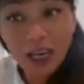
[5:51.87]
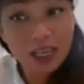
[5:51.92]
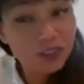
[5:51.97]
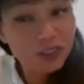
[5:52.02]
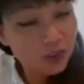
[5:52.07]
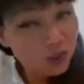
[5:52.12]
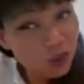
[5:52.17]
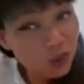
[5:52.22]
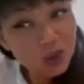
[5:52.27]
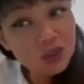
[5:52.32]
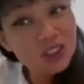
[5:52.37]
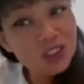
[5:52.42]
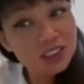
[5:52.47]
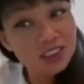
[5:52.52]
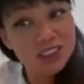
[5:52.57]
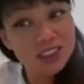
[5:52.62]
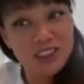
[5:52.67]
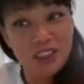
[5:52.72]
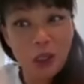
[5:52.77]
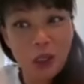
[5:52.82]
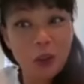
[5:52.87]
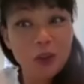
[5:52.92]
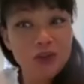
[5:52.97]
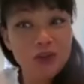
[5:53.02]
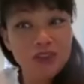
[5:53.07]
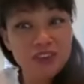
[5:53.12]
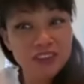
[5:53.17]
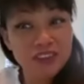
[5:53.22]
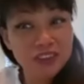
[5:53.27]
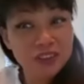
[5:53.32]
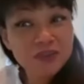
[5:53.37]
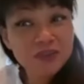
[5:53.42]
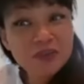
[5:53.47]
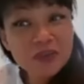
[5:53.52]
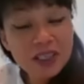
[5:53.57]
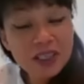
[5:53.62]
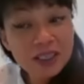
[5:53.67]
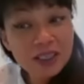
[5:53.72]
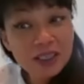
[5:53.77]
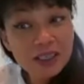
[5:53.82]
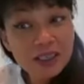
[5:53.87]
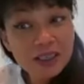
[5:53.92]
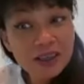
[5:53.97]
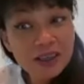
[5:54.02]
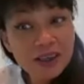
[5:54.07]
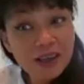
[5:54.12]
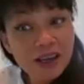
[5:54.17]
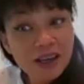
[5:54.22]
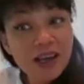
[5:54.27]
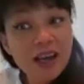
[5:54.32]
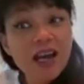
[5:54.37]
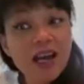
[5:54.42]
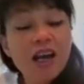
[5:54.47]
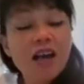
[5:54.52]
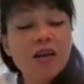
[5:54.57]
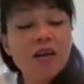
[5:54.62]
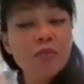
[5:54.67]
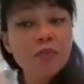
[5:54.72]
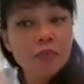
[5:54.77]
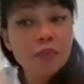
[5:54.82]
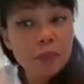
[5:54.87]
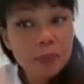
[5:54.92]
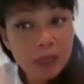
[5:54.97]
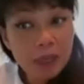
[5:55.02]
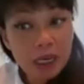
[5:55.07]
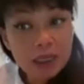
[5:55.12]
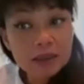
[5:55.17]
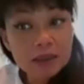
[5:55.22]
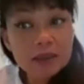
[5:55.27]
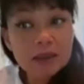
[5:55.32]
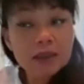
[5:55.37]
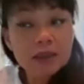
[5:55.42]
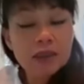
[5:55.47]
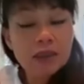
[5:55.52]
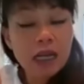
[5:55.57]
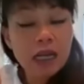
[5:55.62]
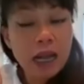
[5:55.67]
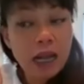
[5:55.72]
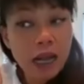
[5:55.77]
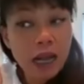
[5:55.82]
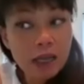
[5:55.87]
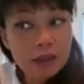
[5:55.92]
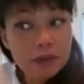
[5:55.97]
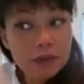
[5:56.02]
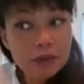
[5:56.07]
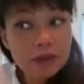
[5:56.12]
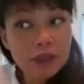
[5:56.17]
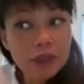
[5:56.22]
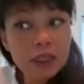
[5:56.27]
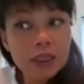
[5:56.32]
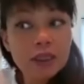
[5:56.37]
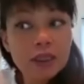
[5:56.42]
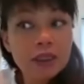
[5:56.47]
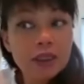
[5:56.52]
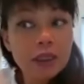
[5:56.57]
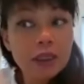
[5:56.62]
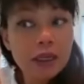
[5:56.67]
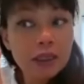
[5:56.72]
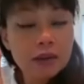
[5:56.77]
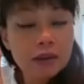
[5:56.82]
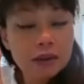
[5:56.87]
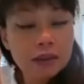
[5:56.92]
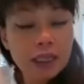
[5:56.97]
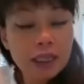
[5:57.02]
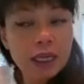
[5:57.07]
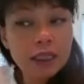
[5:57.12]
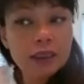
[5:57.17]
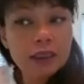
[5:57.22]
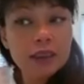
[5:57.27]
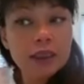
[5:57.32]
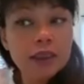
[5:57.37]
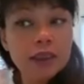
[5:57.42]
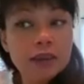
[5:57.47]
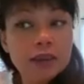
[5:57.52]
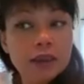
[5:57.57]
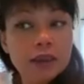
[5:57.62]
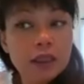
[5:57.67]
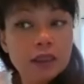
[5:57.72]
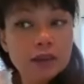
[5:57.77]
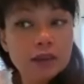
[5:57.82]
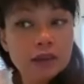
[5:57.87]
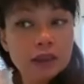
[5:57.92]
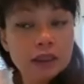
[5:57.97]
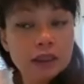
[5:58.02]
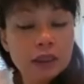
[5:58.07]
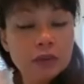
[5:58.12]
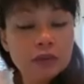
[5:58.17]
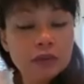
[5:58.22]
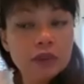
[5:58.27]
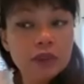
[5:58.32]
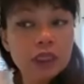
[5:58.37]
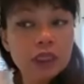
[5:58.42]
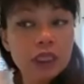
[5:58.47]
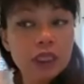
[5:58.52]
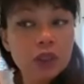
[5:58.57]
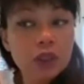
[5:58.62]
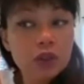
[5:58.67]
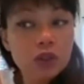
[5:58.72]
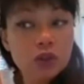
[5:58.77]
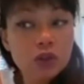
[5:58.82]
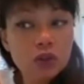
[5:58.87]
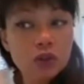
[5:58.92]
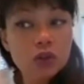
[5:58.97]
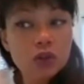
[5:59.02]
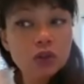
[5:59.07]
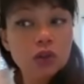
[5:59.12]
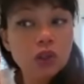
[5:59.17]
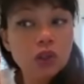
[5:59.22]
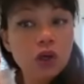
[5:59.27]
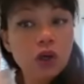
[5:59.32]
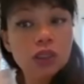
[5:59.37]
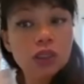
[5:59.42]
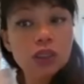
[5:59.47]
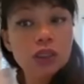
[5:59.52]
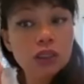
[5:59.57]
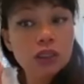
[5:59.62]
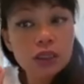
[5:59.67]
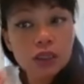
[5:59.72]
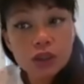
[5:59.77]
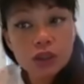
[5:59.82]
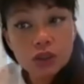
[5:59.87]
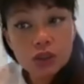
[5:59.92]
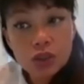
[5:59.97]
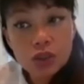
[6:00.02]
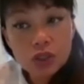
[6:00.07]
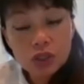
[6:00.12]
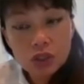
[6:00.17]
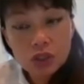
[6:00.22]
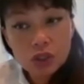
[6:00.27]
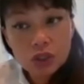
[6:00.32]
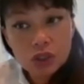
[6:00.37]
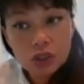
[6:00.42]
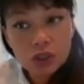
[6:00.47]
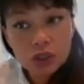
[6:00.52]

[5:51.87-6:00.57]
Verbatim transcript: I don't know the details. Hmm. but I think that is something you gonna teach?